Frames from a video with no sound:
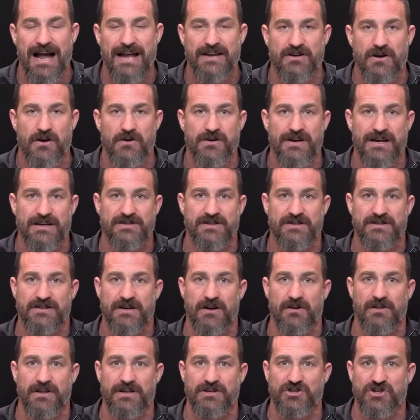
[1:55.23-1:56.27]
I don't
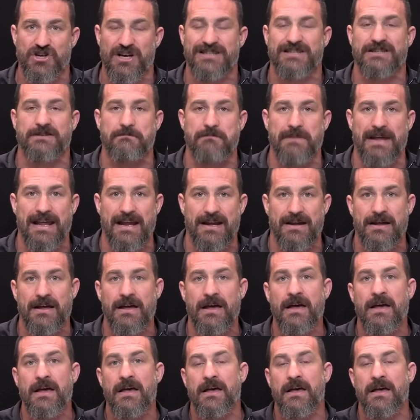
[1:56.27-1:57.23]
necessarily just mean